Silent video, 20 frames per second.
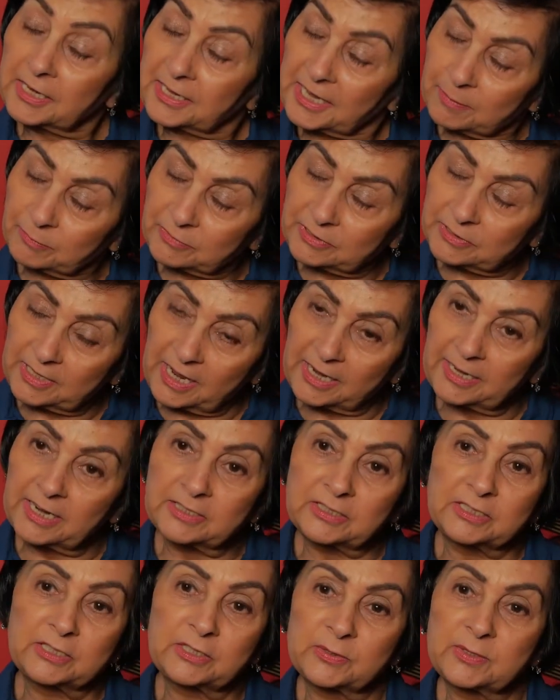Came
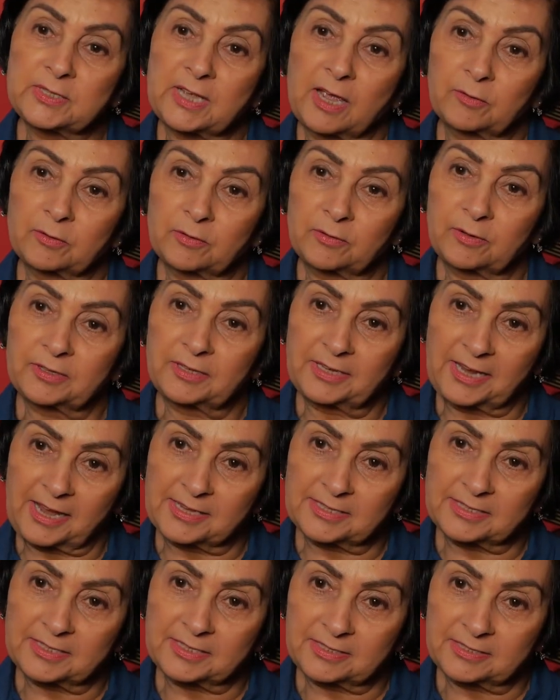direct into Southall,
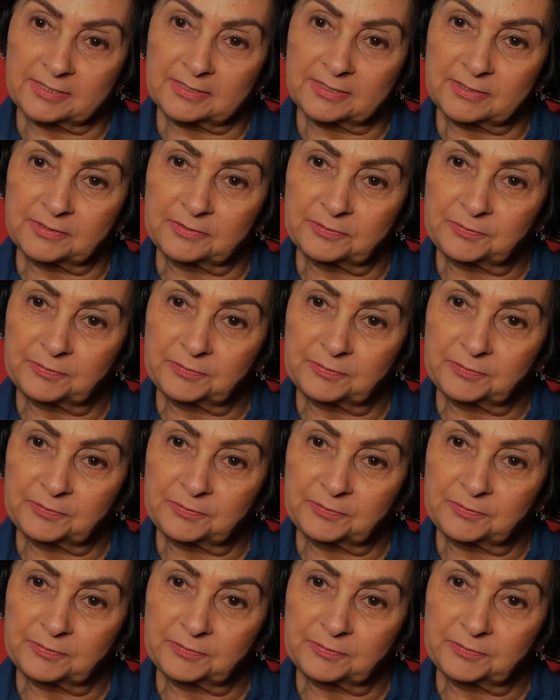yes.